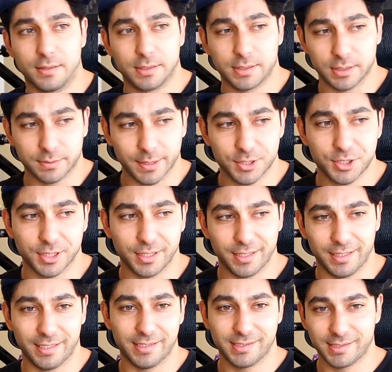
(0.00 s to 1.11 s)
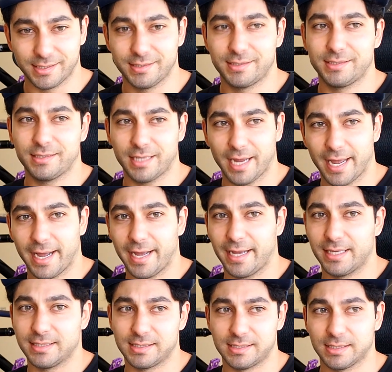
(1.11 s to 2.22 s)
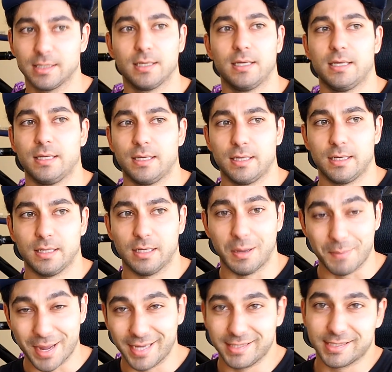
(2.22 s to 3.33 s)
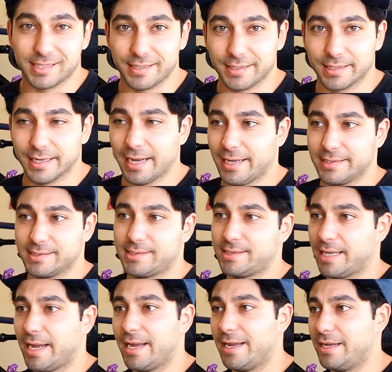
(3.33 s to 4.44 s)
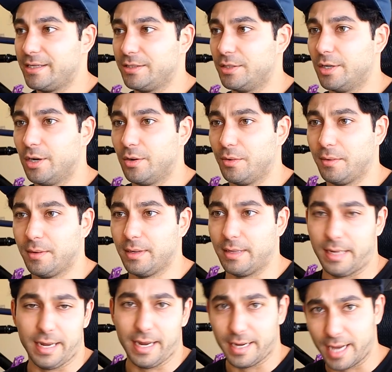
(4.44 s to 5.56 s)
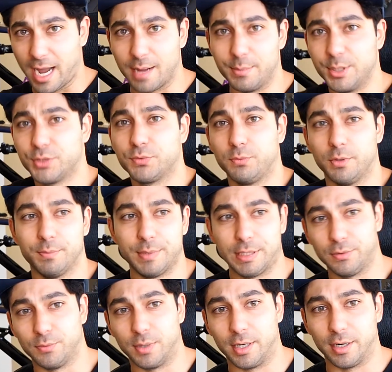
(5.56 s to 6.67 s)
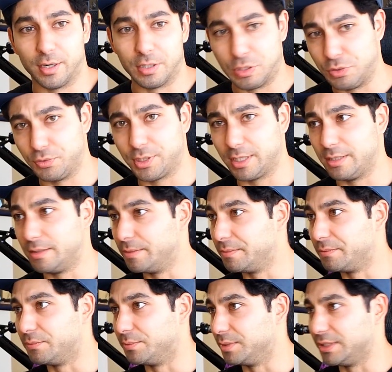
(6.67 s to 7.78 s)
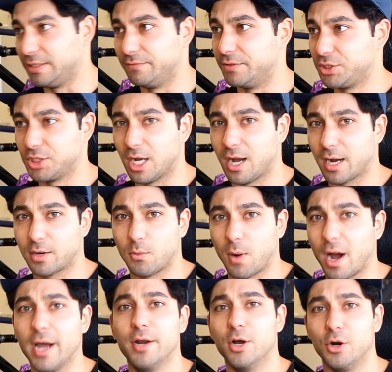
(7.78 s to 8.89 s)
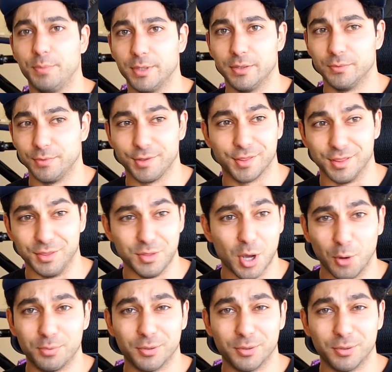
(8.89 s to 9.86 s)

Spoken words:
suspension isn't as amazing as, say, an Ibis would be, where you can leave the shock wide open with no